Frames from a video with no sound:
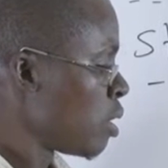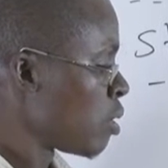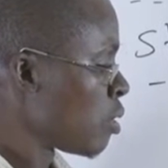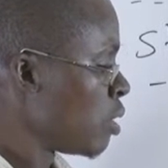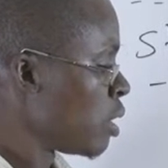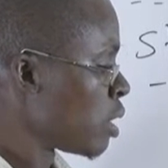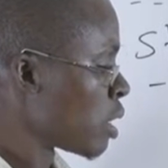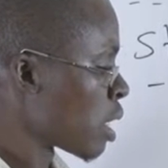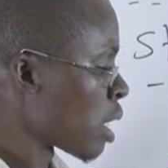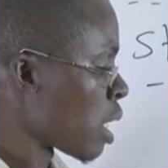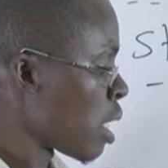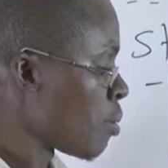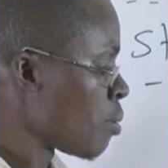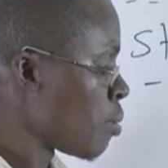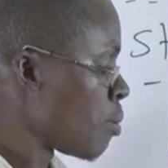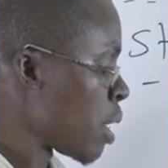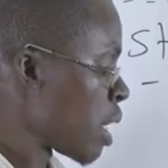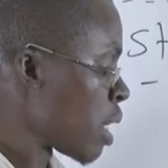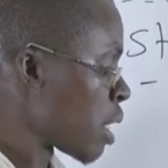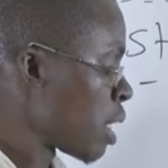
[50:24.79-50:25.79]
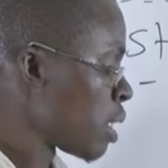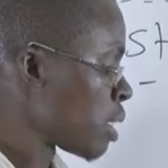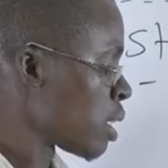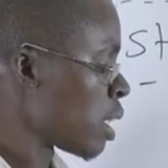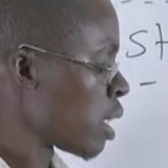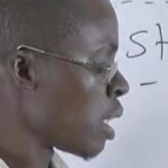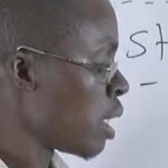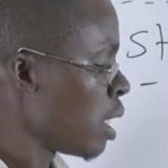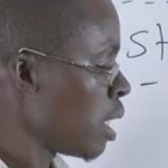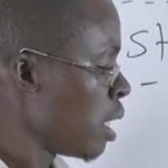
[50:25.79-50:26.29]
to describe by
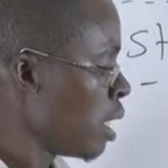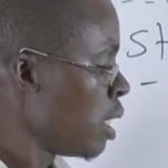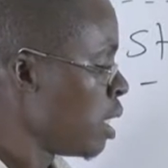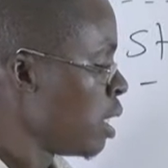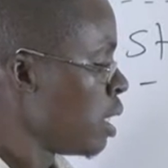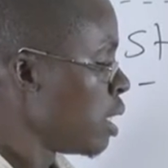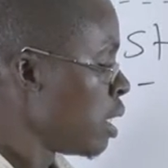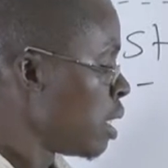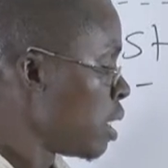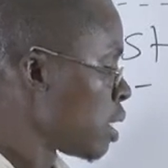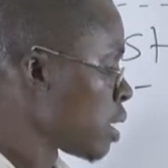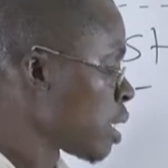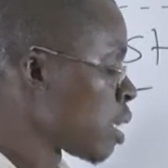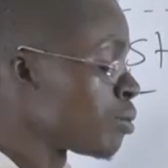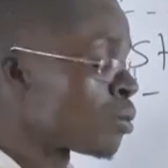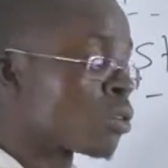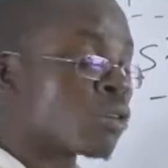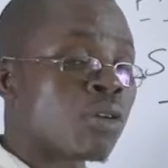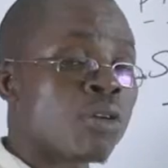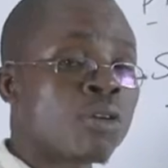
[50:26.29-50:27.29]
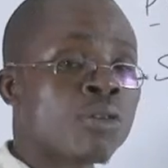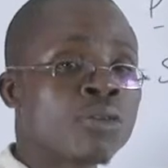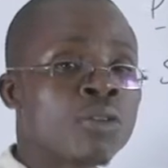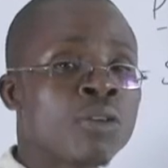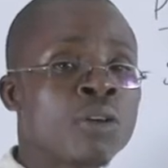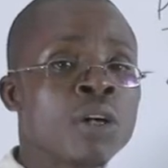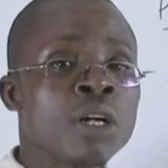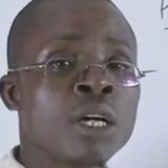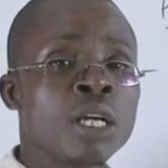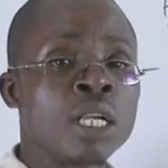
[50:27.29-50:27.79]
writing here in terms
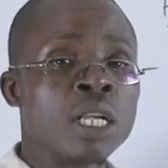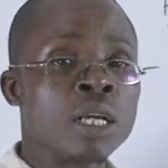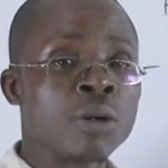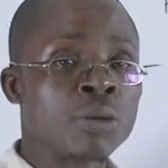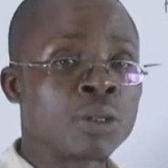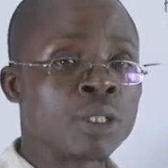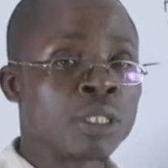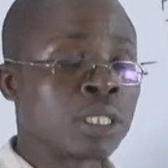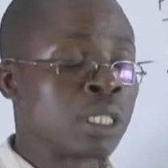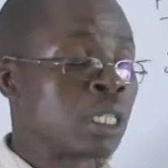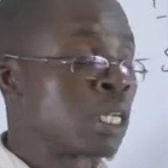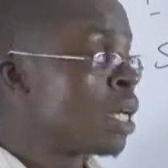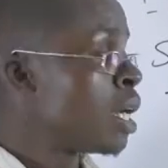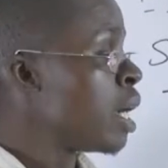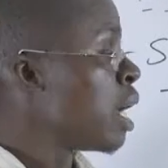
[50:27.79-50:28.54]
of liquids.